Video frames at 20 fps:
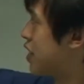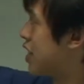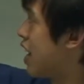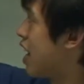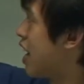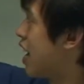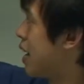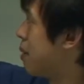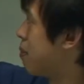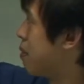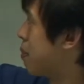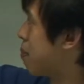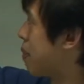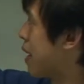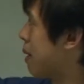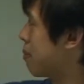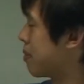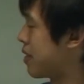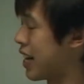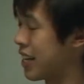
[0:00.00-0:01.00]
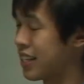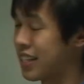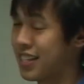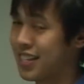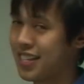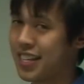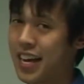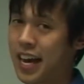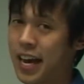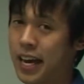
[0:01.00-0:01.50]
time, the pipe starts to
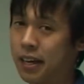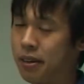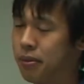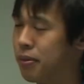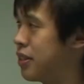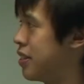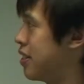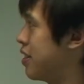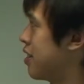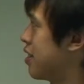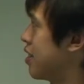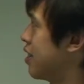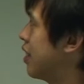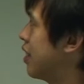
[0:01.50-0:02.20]
sag, which is